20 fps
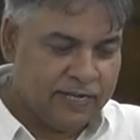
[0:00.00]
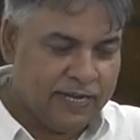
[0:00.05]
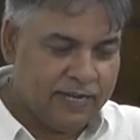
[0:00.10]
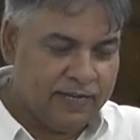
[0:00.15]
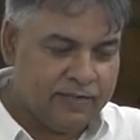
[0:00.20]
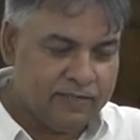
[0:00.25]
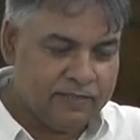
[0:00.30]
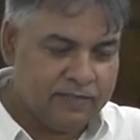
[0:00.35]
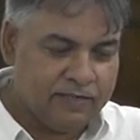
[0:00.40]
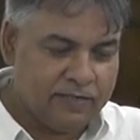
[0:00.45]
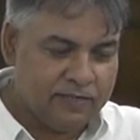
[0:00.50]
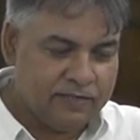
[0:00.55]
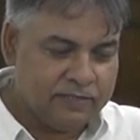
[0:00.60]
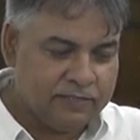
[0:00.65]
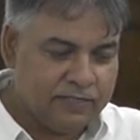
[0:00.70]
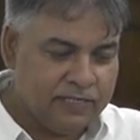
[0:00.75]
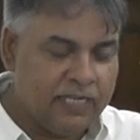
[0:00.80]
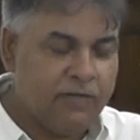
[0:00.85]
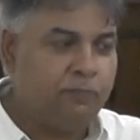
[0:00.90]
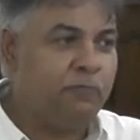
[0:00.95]
And
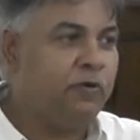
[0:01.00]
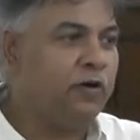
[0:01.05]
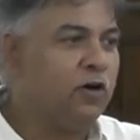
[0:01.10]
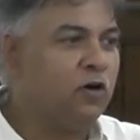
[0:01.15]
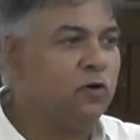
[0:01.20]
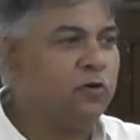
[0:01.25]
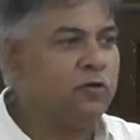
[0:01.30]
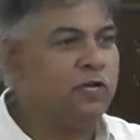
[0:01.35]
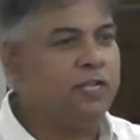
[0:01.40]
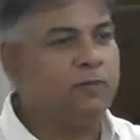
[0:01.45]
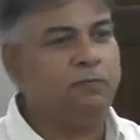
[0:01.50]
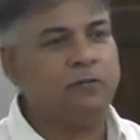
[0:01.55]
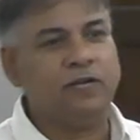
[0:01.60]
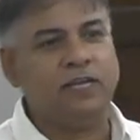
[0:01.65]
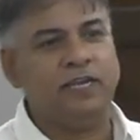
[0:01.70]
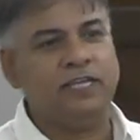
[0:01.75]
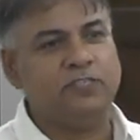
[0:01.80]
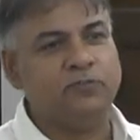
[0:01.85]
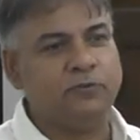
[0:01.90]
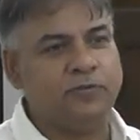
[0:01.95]
lib how
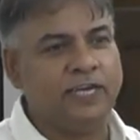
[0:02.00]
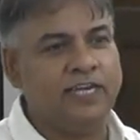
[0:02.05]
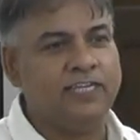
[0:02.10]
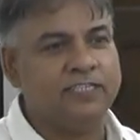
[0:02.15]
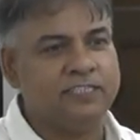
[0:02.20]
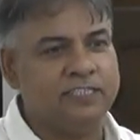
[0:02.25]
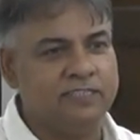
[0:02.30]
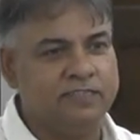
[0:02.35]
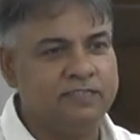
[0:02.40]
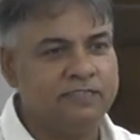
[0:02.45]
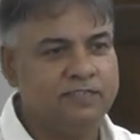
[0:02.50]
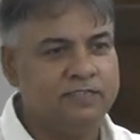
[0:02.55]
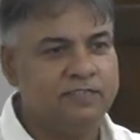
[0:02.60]
liberal education,